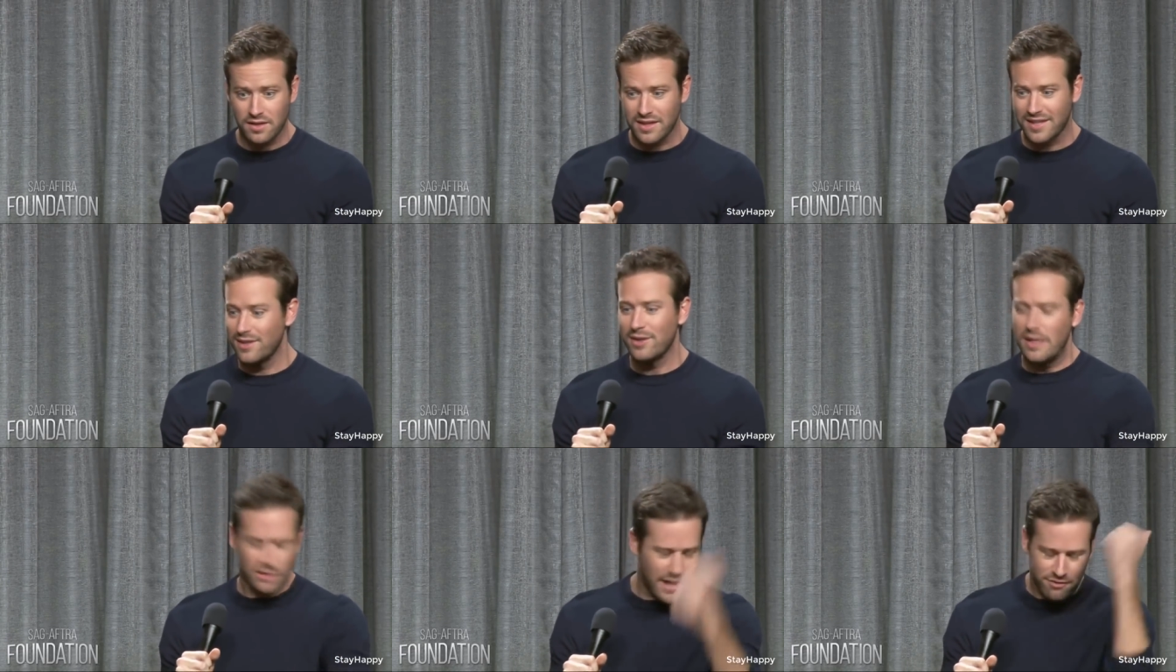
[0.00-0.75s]
And they're like,
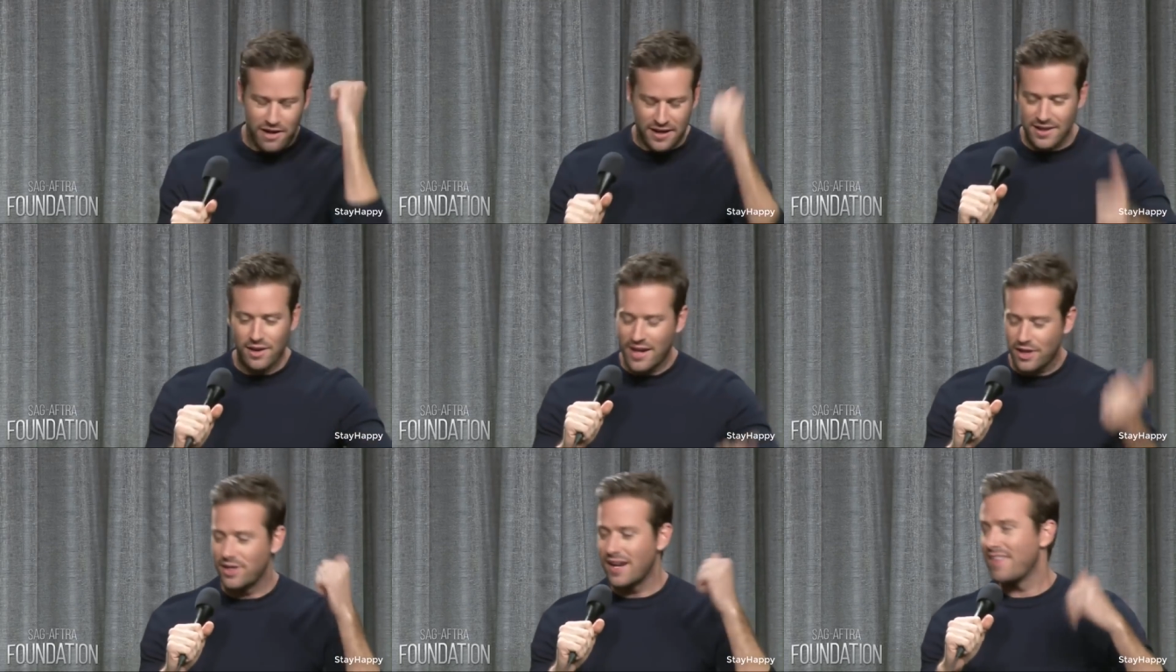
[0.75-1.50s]
yeah, fine, okay,
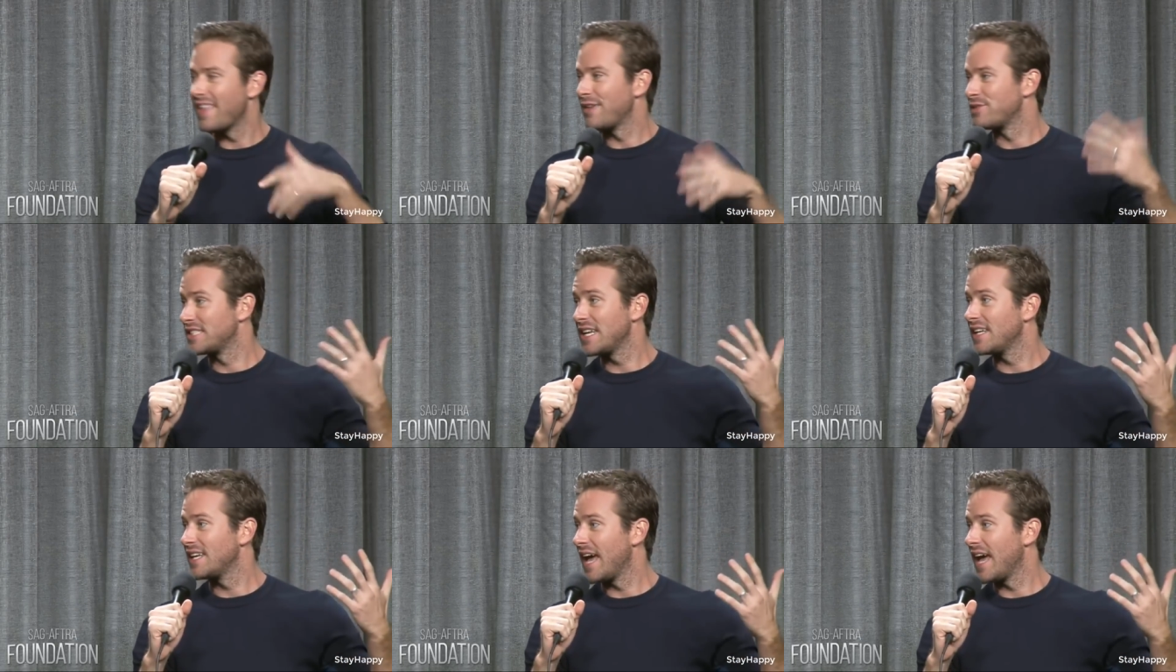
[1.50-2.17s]
good. And that was it. Wow.